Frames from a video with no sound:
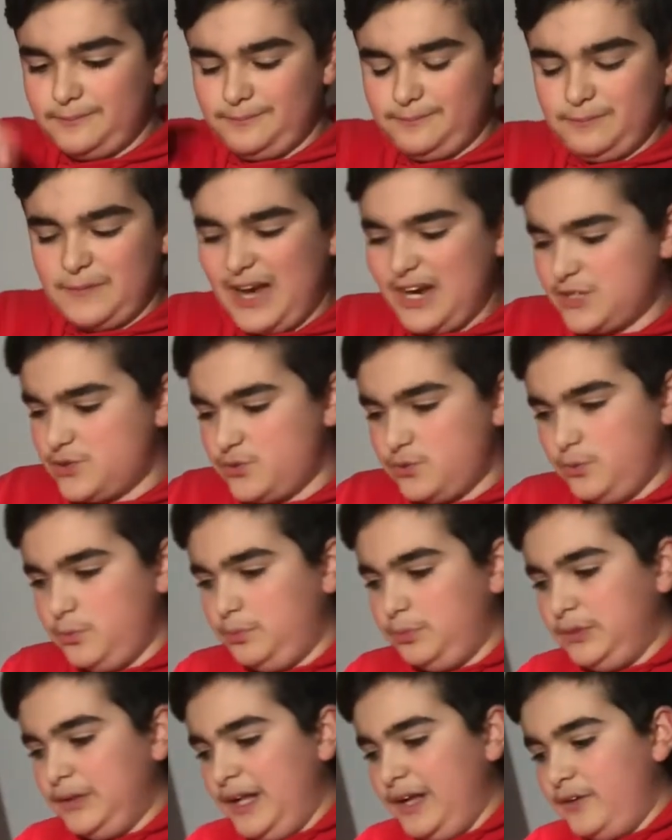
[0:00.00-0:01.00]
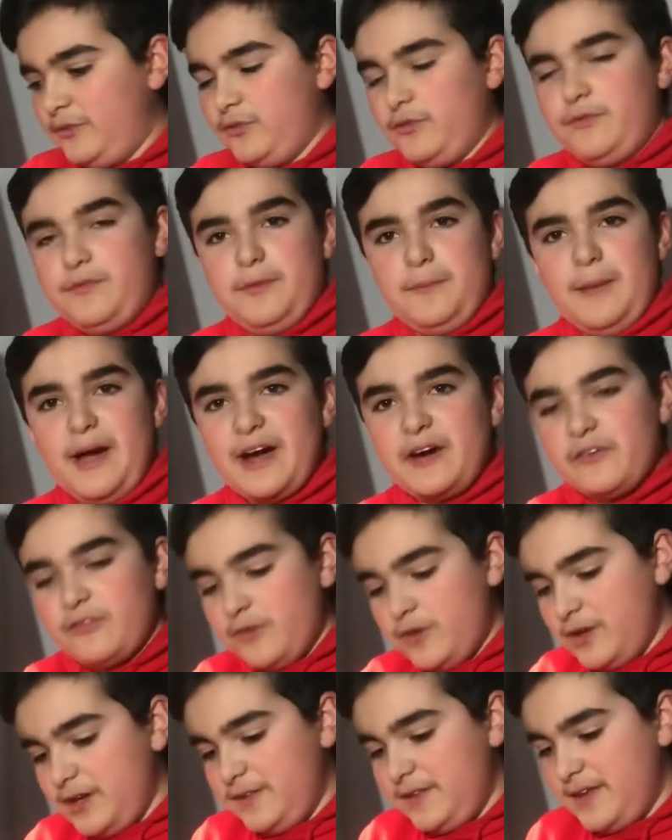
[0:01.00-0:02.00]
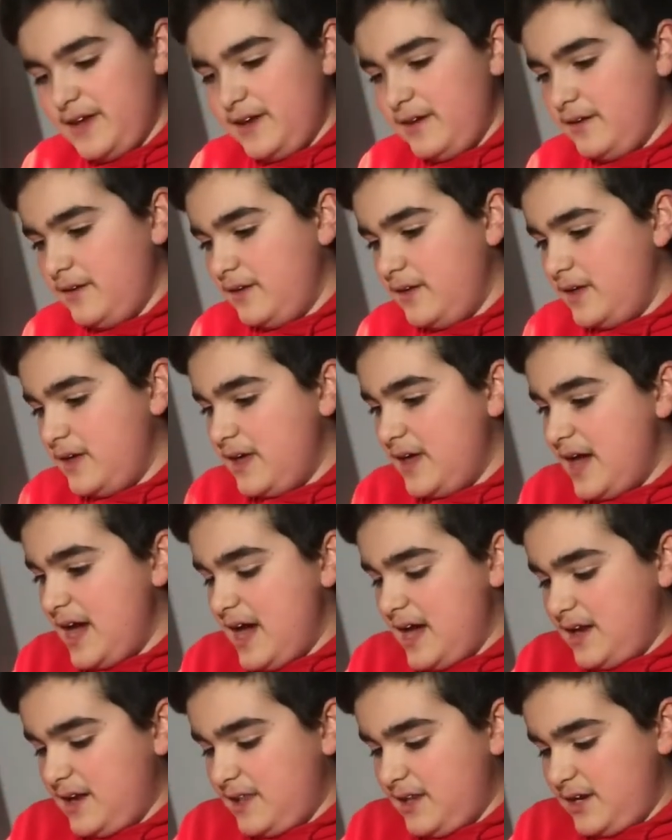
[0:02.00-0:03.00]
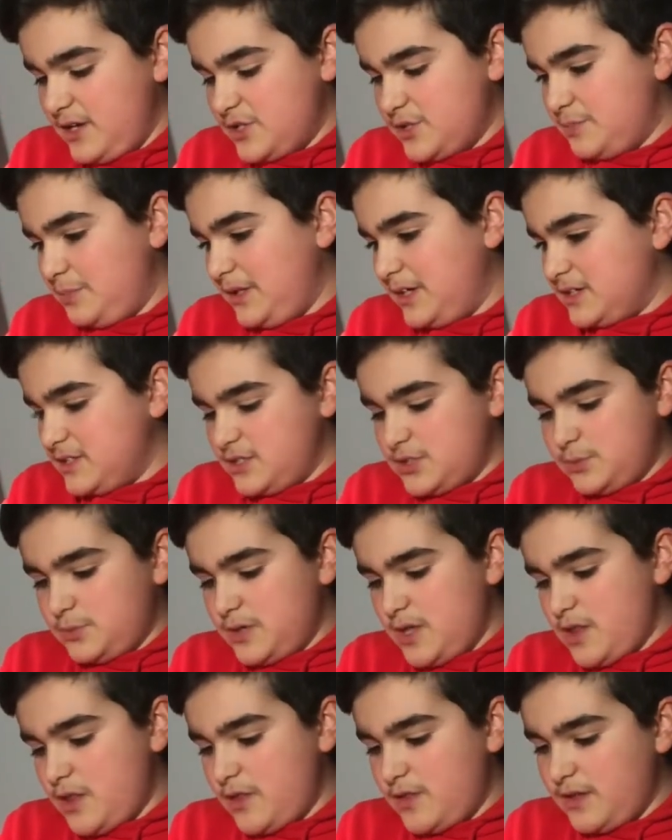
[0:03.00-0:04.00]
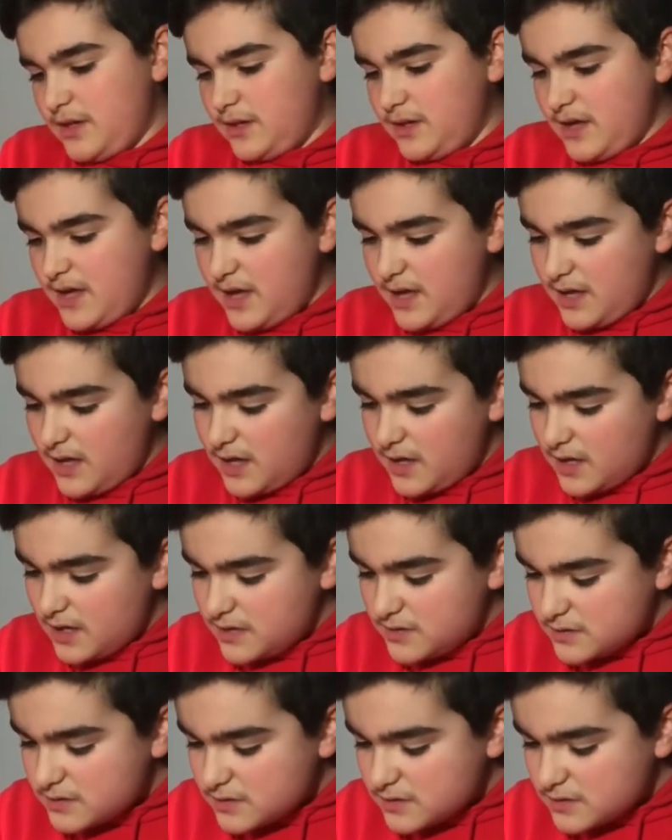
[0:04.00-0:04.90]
actual plug for the microphone in there, and then it just plugs into another thing, and